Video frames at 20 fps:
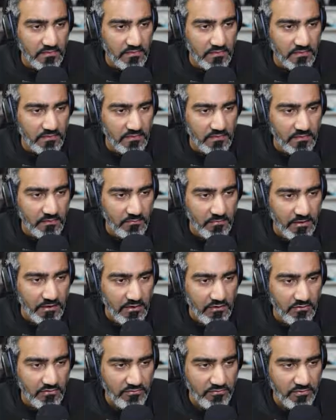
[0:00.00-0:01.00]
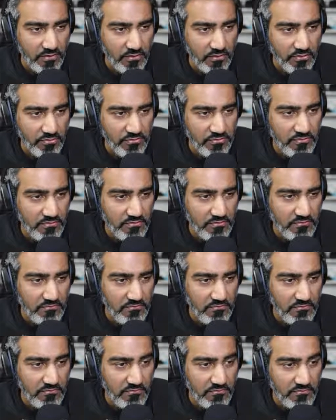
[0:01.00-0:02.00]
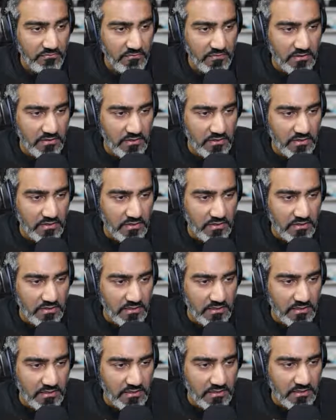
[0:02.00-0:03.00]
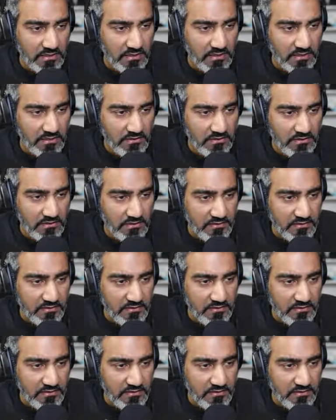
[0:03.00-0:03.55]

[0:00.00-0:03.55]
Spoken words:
The microphone. And